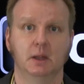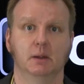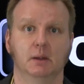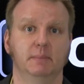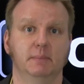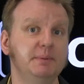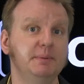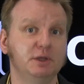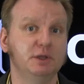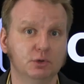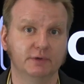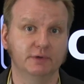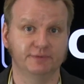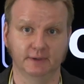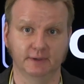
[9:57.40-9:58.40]
Maybe you
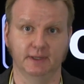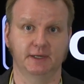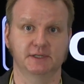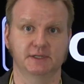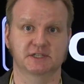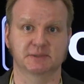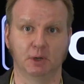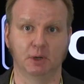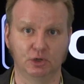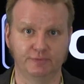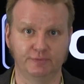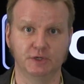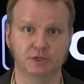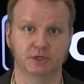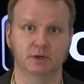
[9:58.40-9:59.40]
have felt like a small
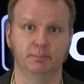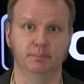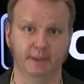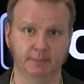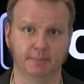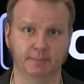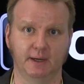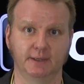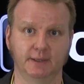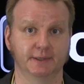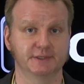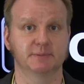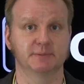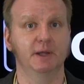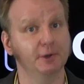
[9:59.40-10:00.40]
fish in a big pond
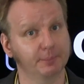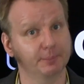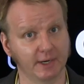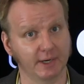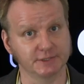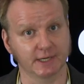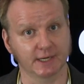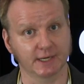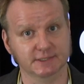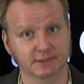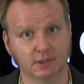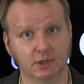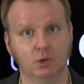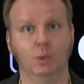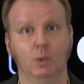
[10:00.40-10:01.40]
on some other projects.
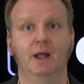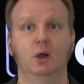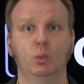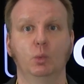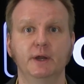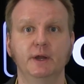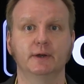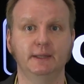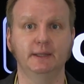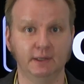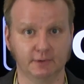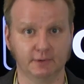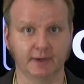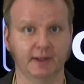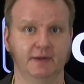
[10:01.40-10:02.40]
Well, we are
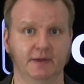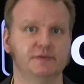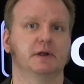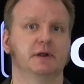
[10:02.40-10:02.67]
eager to have your